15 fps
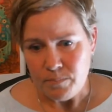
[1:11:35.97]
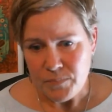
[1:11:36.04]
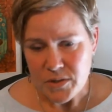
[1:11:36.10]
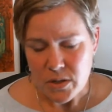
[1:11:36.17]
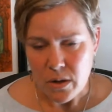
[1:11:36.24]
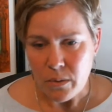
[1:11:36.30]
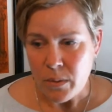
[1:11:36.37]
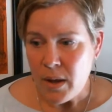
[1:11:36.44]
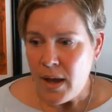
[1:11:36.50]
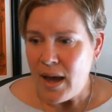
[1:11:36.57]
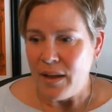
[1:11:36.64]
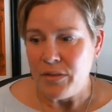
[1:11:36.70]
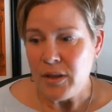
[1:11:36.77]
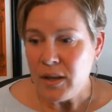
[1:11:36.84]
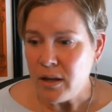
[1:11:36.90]
So I
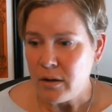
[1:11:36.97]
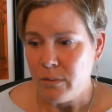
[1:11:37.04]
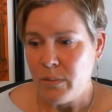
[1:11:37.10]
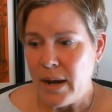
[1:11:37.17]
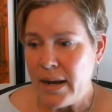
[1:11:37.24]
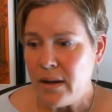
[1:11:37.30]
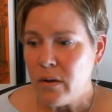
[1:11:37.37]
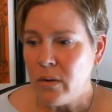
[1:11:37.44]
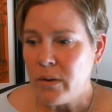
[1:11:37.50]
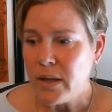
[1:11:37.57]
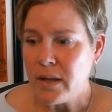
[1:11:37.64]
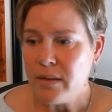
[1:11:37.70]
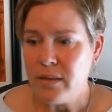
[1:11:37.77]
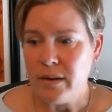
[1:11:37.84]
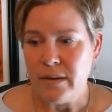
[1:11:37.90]
think you're right,
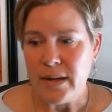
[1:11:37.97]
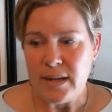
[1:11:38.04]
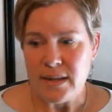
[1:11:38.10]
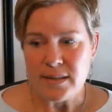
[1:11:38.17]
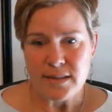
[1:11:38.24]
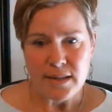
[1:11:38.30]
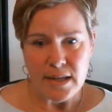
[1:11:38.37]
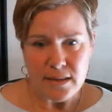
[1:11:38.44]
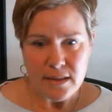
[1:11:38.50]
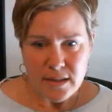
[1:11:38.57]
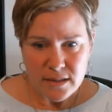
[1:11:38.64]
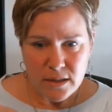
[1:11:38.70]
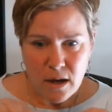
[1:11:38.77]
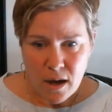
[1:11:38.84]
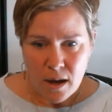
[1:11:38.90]
Olga. There is like this
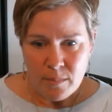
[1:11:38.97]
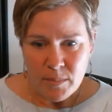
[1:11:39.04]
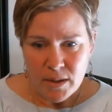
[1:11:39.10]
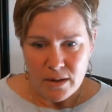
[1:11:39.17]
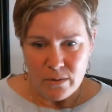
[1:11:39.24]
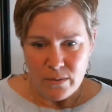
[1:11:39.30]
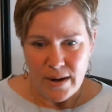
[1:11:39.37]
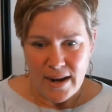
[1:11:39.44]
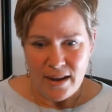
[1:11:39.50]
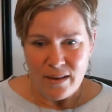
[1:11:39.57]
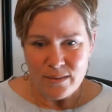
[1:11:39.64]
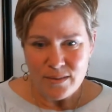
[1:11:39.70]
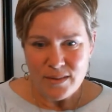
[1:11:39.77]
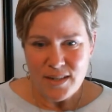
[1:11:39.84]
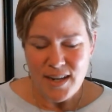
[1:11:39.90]
common
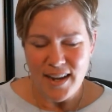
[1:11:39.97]
ground